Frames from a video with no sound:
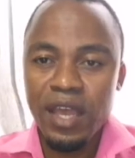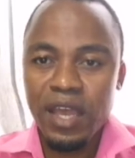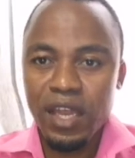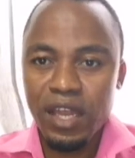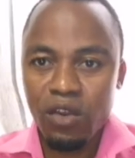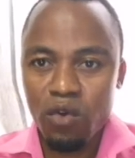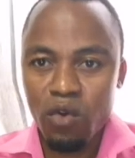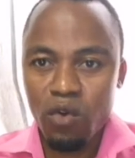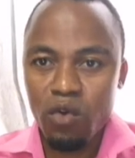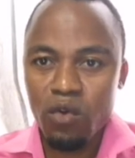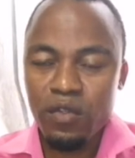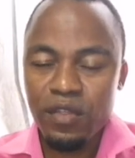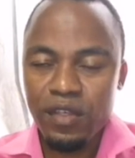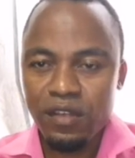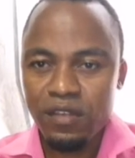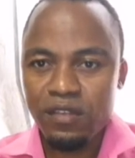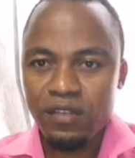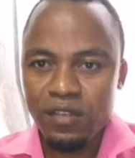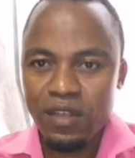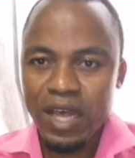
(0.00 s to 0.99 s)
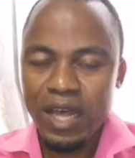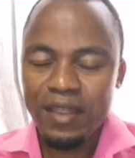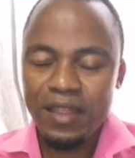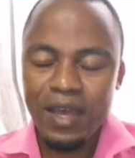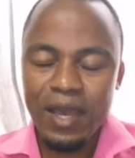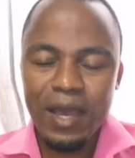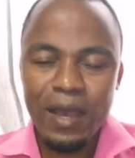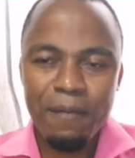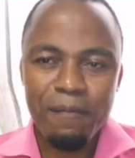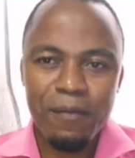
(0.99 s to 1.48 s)
and all these
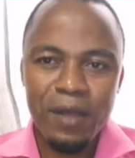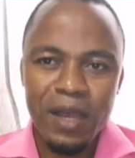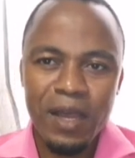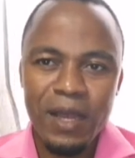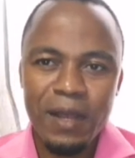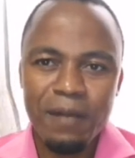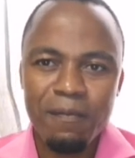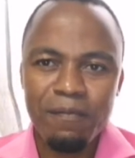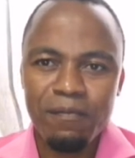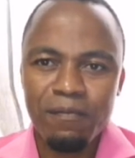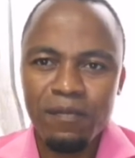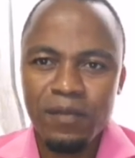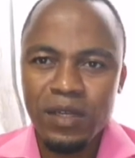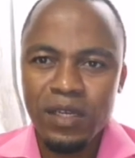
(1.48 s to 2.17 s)
other